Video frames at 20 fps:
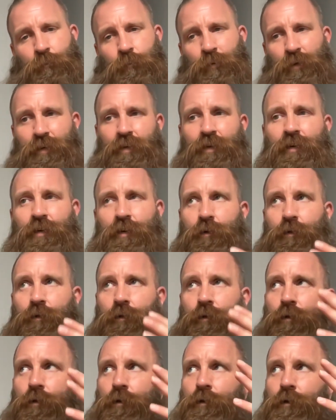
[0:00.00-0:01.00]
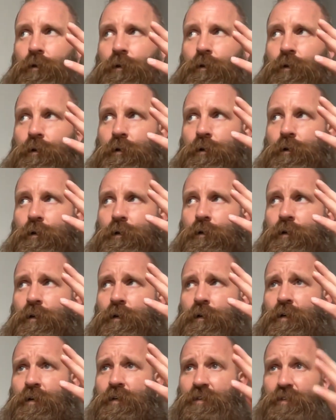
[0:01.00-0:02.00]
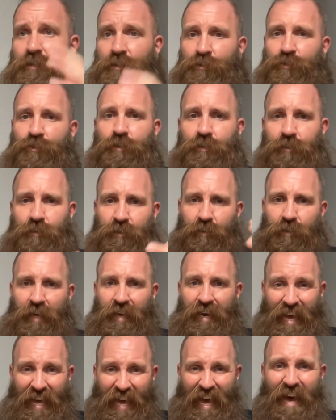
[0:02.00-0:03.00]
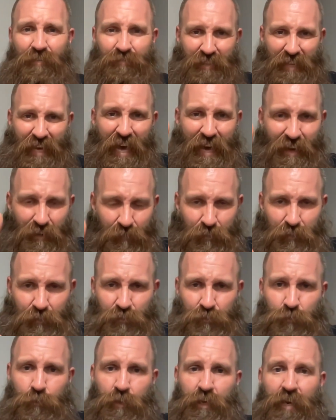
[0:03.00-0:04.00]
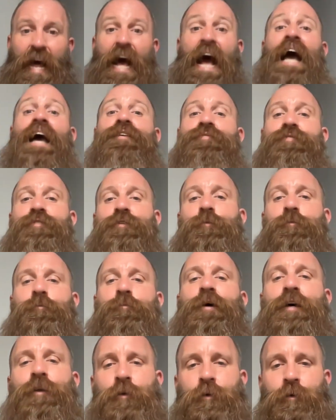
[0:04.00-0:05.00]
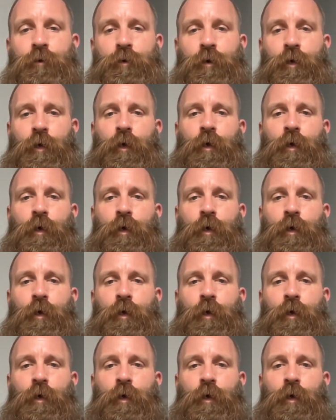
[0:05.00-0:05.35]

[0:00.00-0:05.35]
be conditioned that I have to have this so that I feel better,